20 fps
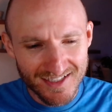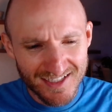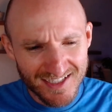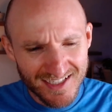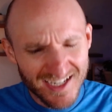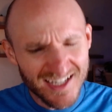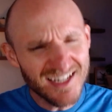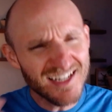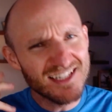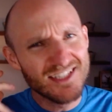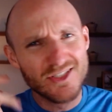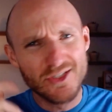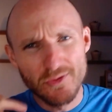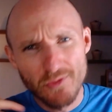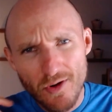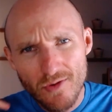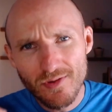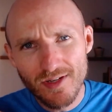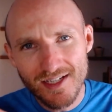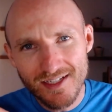kind of like
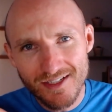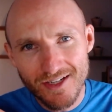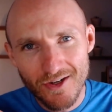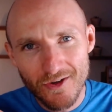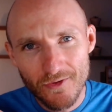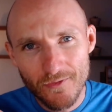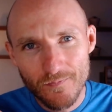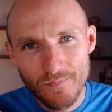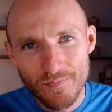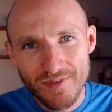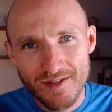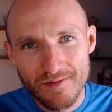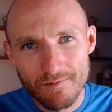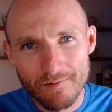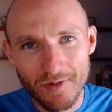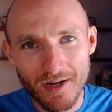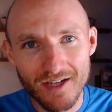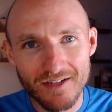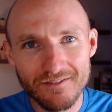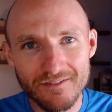Duolingo,
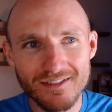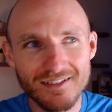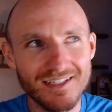but